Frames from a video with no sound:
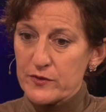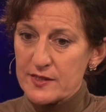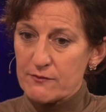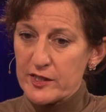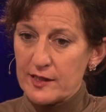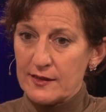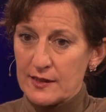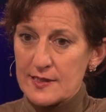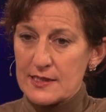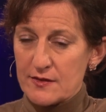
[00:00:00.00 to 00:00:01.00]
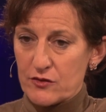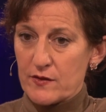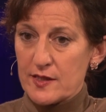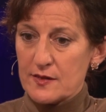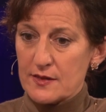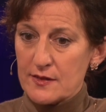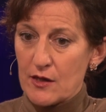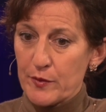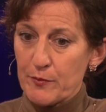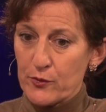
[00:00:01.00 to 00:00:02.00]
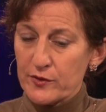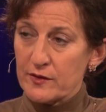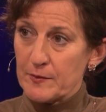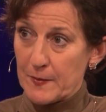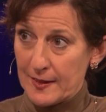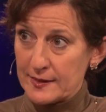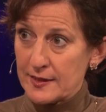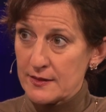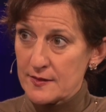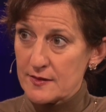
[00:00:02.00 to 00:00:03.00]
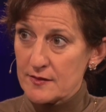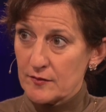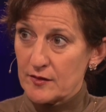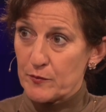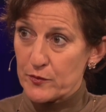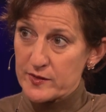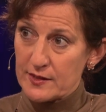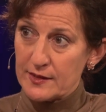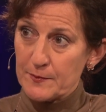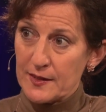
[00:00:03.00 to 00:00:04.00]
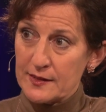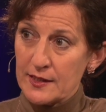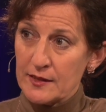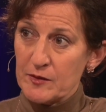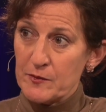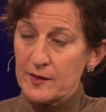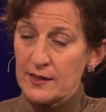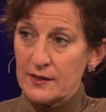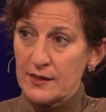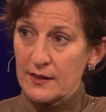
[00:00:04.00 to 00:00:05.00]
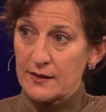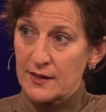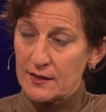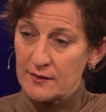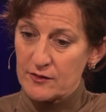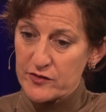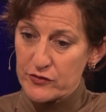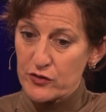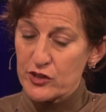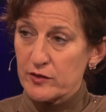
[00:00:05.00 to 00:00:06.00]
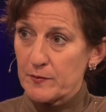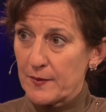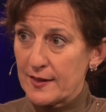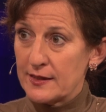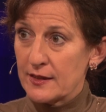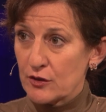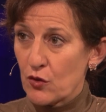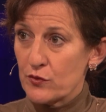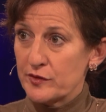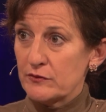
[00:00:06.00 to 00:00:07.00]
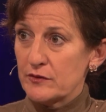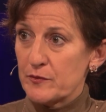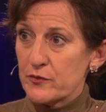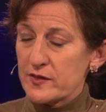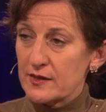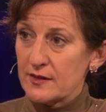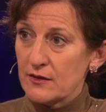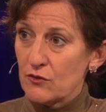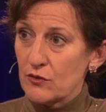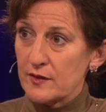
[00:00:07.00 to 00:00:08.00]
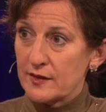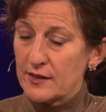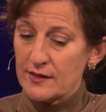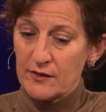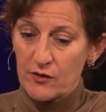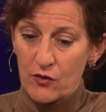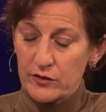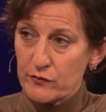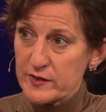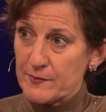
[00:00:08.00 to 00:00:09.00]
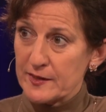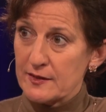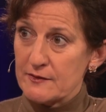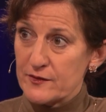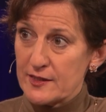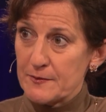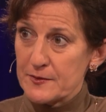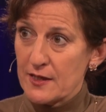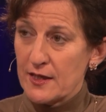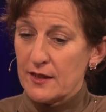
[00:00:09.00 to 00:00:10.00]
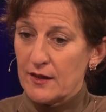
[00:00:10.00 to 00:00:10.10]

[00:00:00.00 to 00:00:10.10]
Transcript: was really nicely stressed is how important the planning is. The prosthetic planning in the beginning, and then the surgical planning according to the prosthetic goal, and then all the respective steps